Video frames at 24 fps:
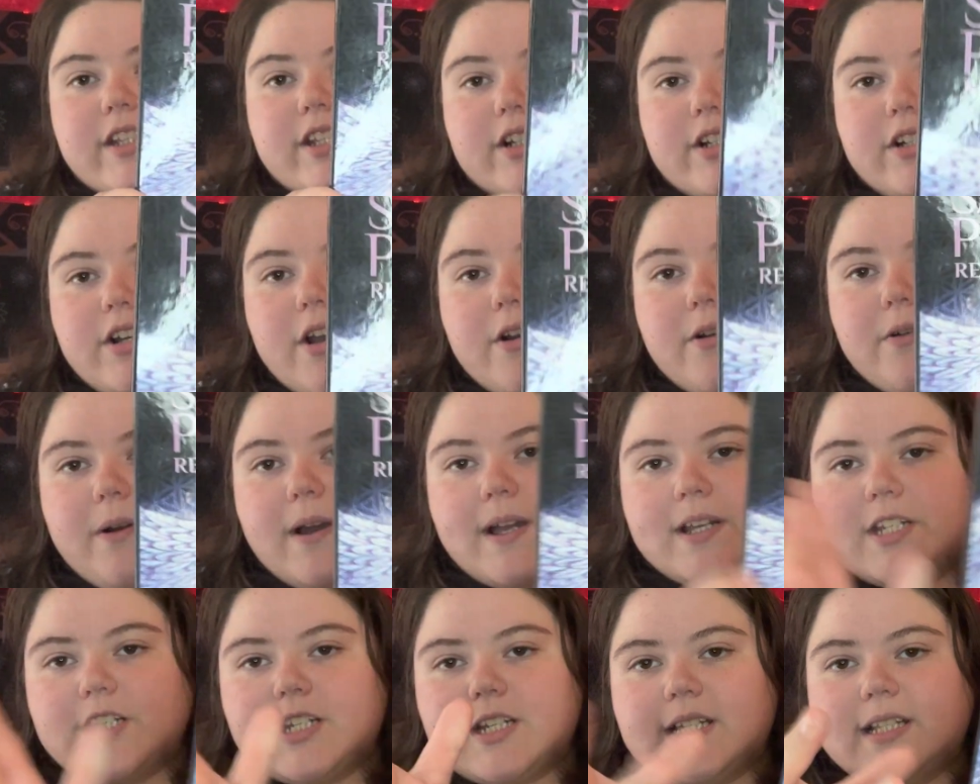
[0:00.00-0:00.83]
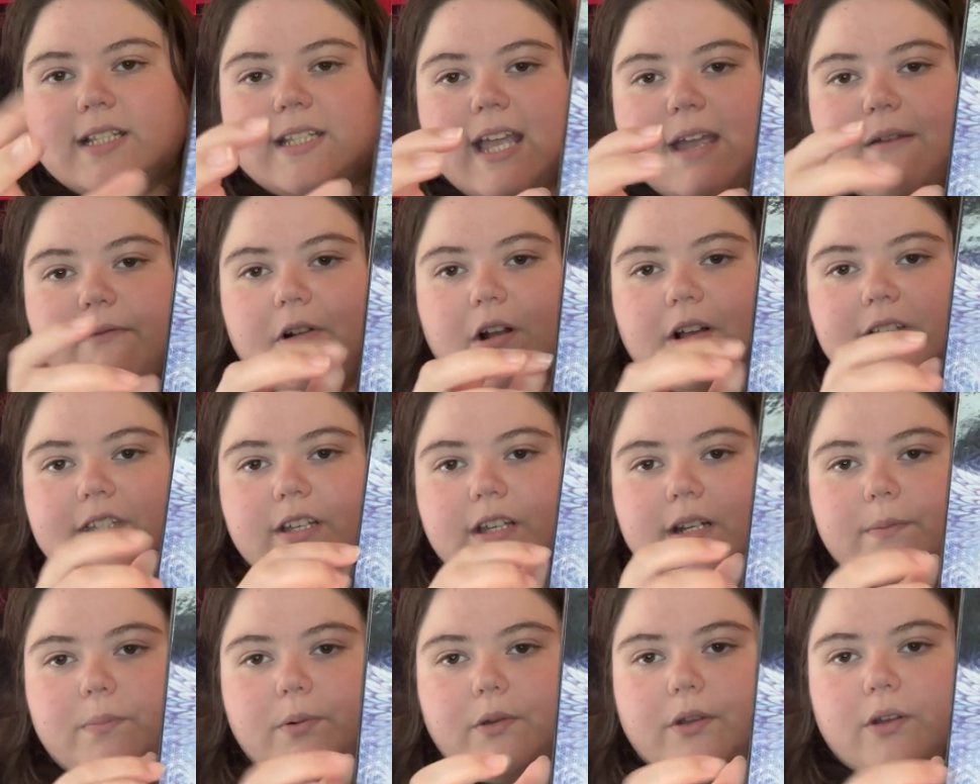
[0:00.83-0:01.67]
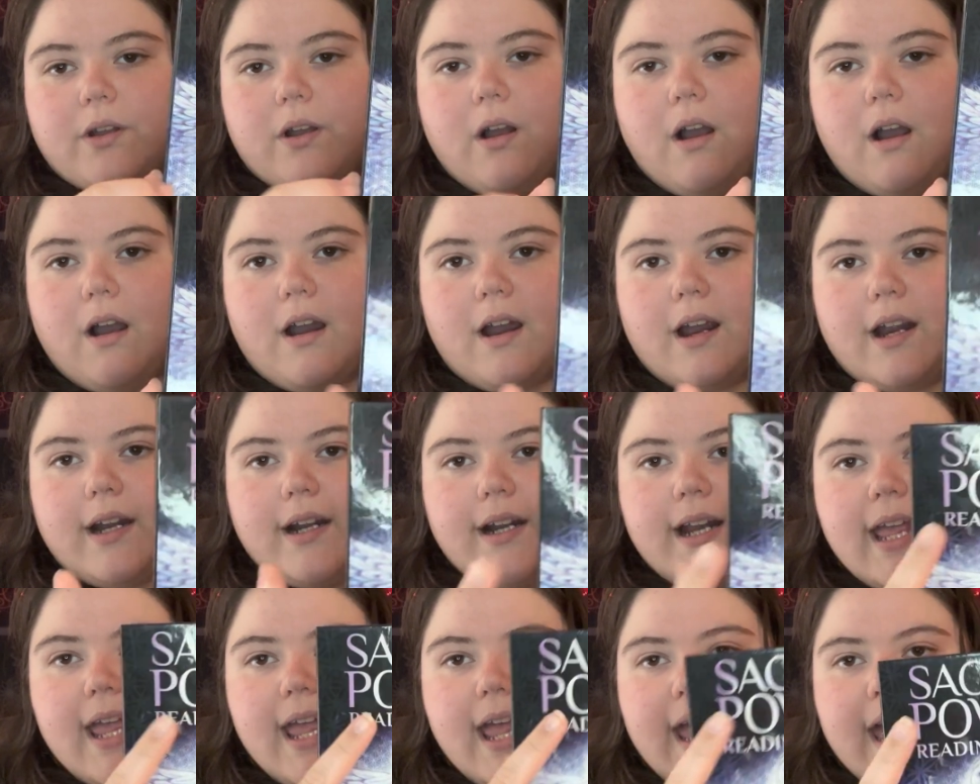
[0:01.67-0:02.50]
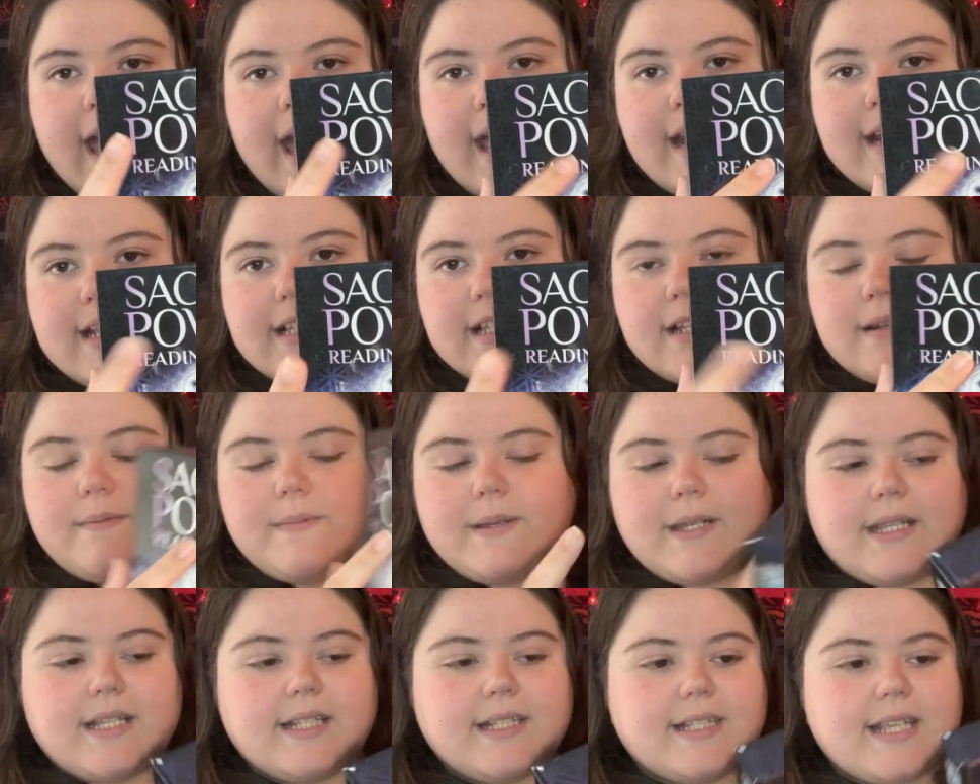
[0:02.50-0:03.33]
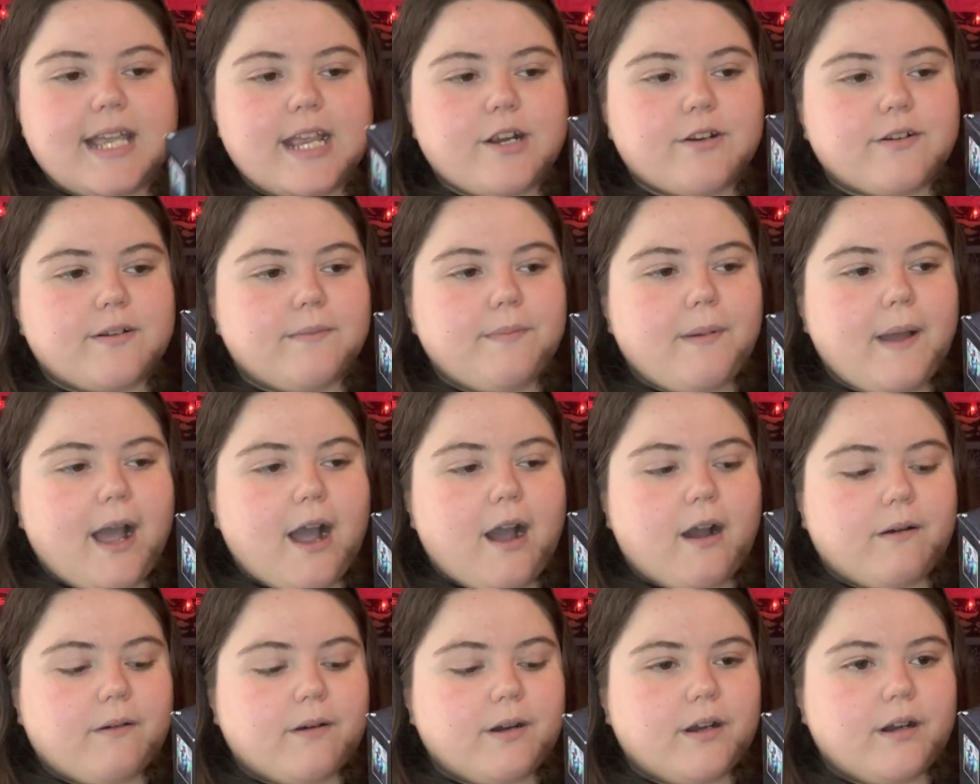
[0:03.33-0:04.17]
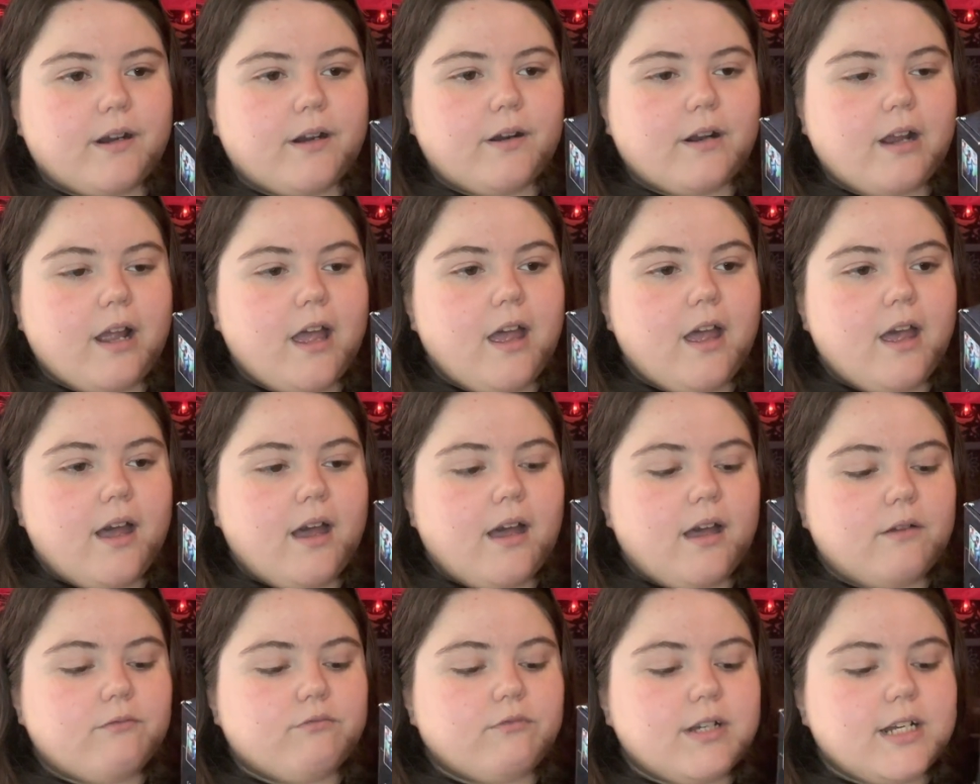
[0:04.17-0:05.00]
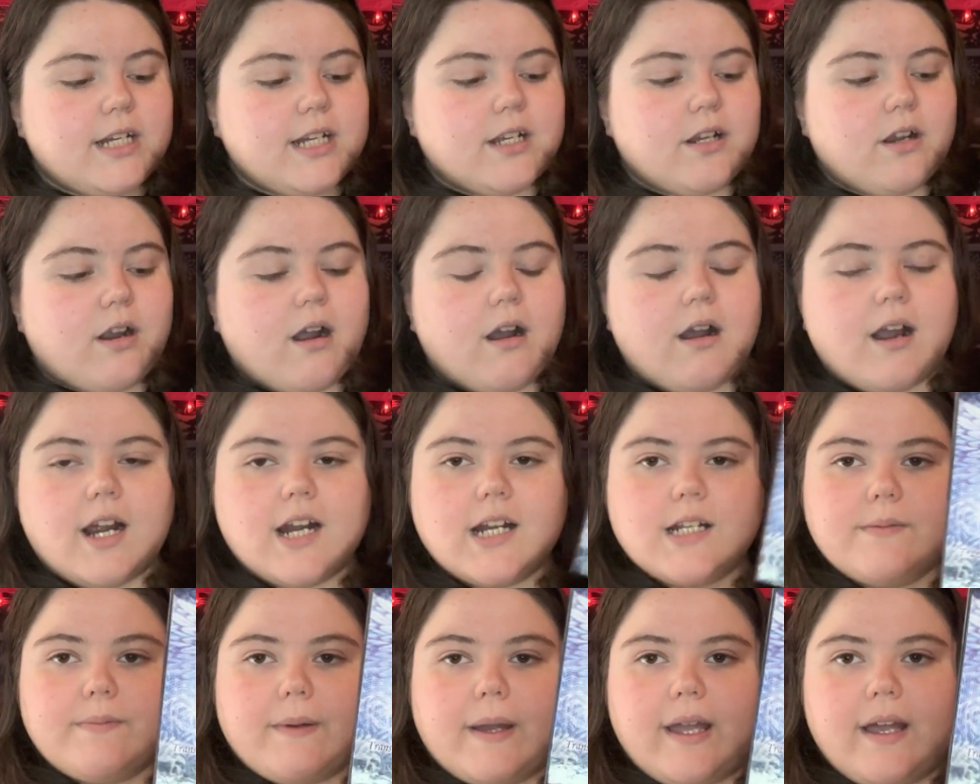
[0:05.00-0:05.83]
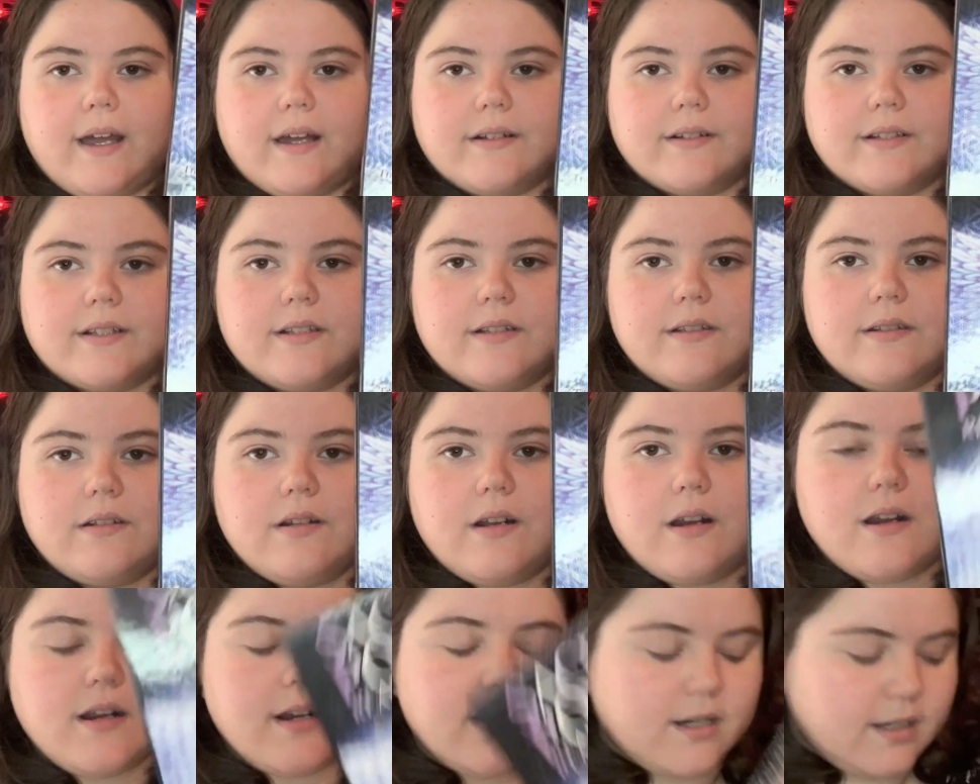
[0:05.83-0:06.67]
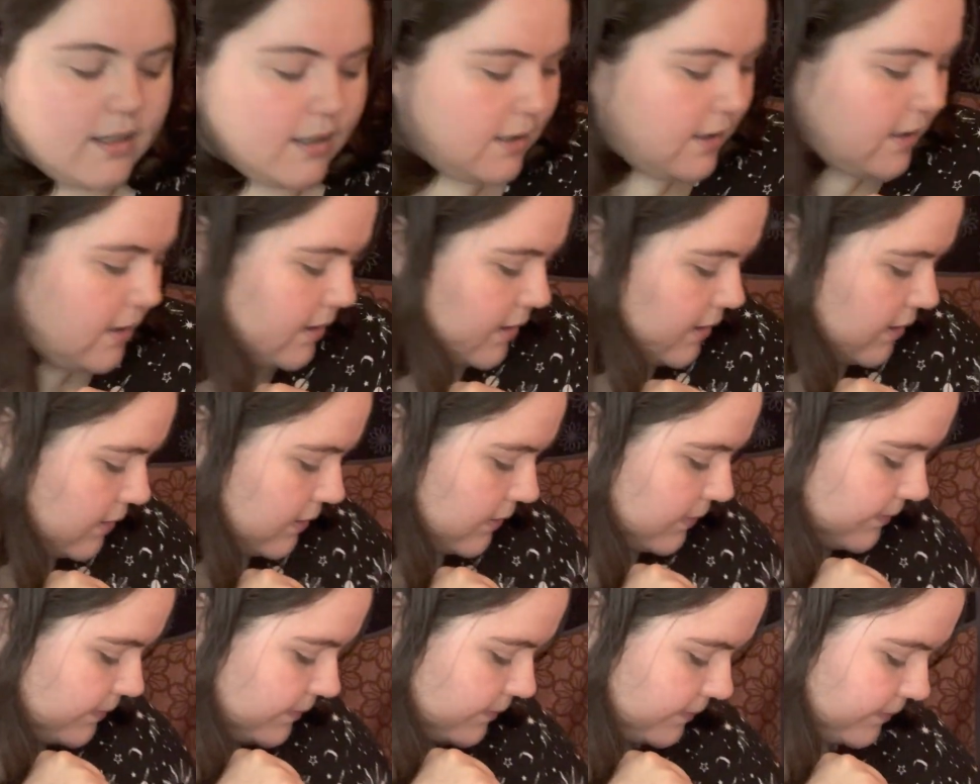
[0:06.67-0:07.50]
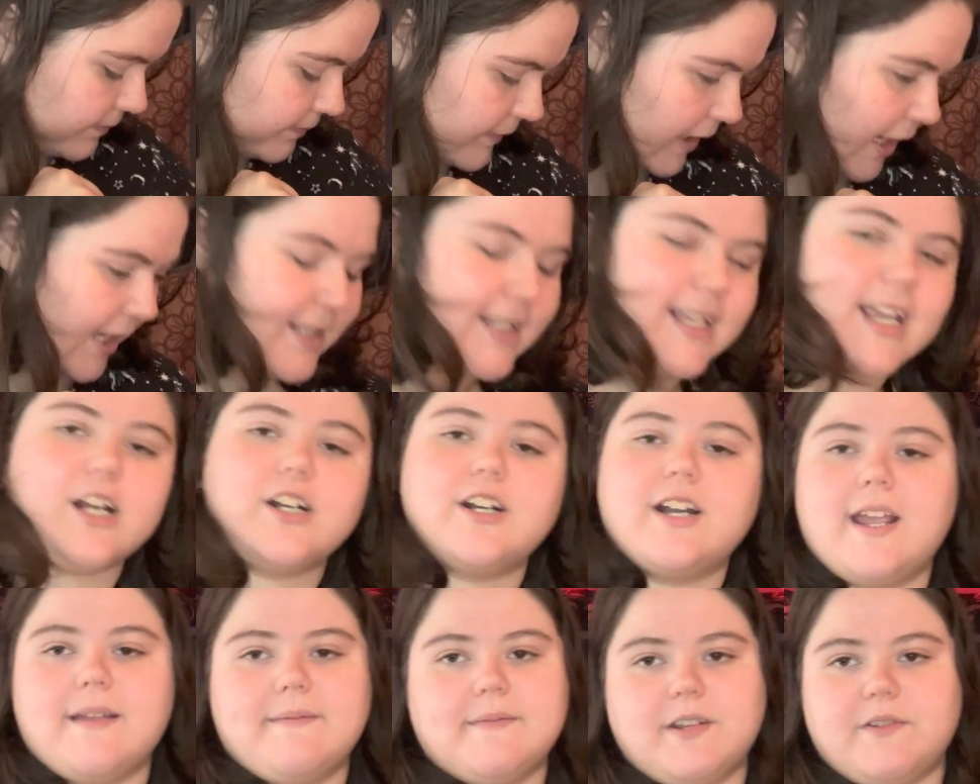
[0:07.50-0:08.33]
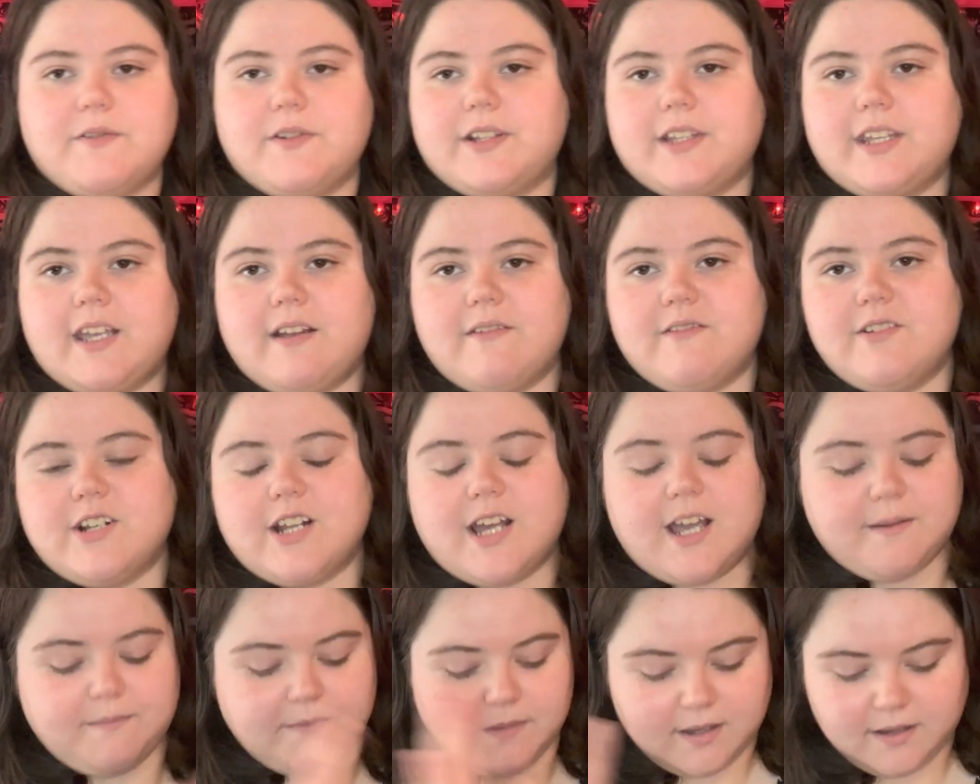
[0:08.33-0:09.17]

or no questions, and we're also going to pull a card, and it's going to be the Sacred Power reading cards by Anna Stark. I say your name differently every time.